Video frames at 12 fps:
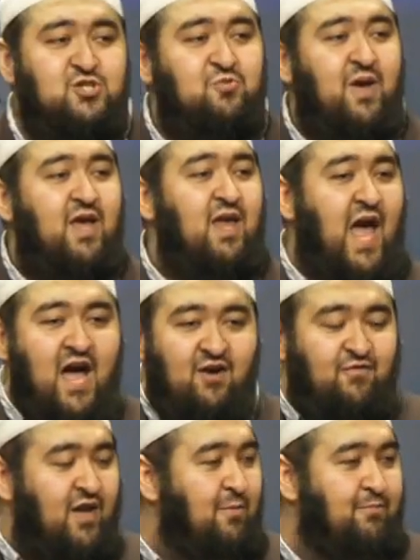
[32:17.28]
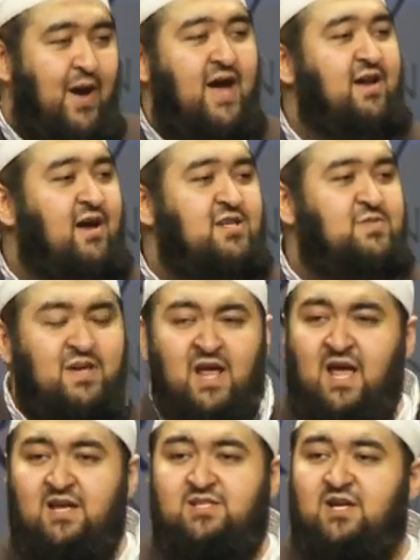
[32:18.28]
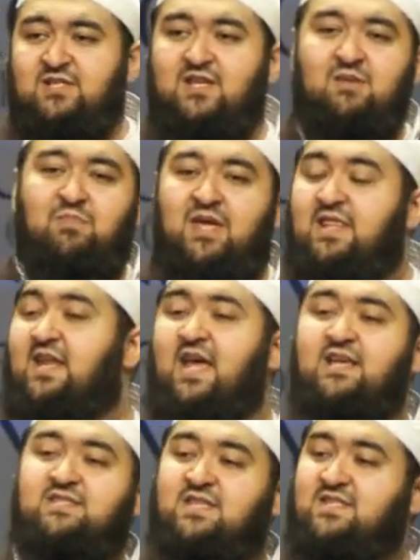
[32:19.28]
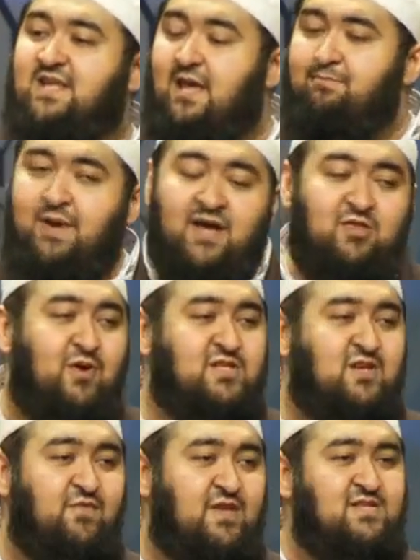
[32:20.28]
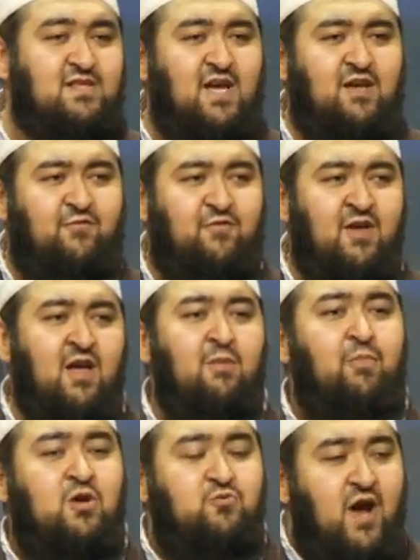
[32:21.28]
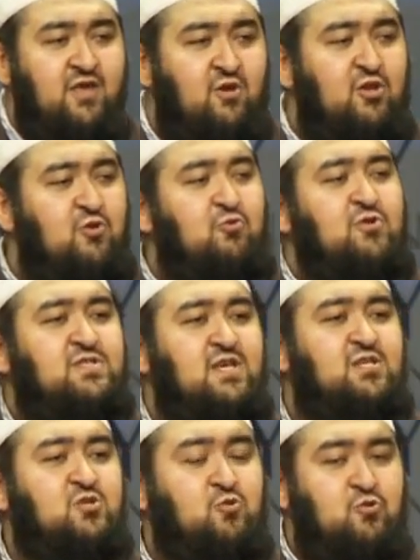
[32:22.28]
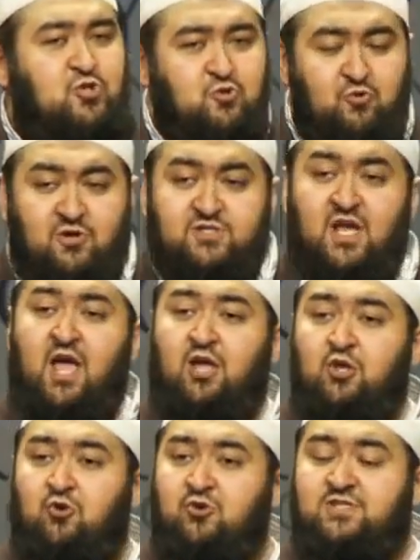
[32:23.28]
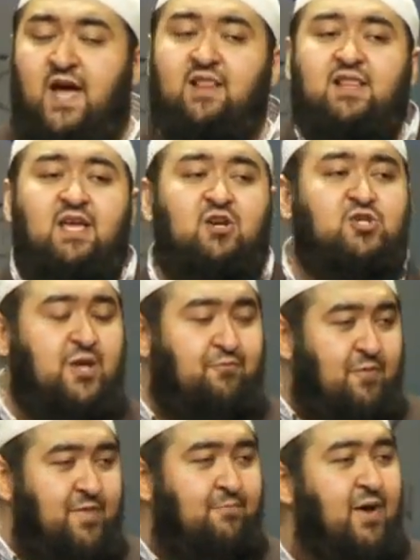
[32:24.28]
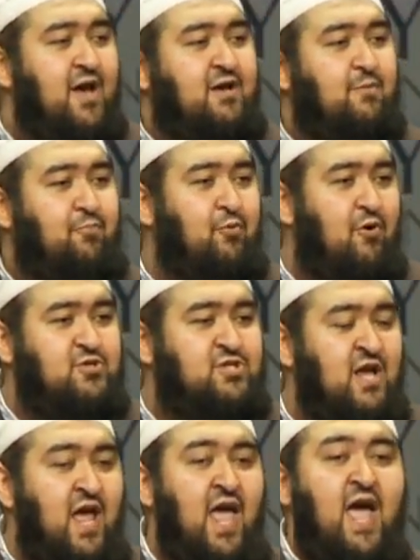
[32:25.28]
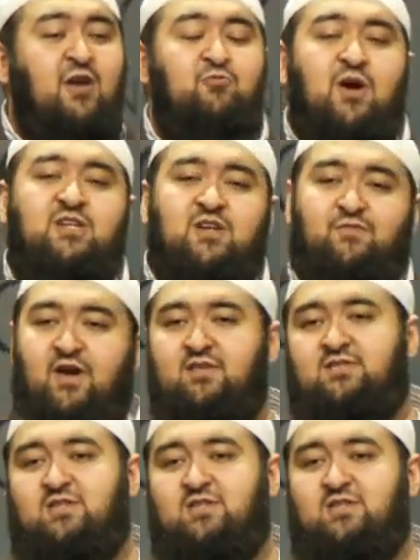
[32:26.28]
you may have a bad husband doesn't mean that he has to stay bad the rest of his life. But rather use these two tools. Use that leadership from the back approach and rectify the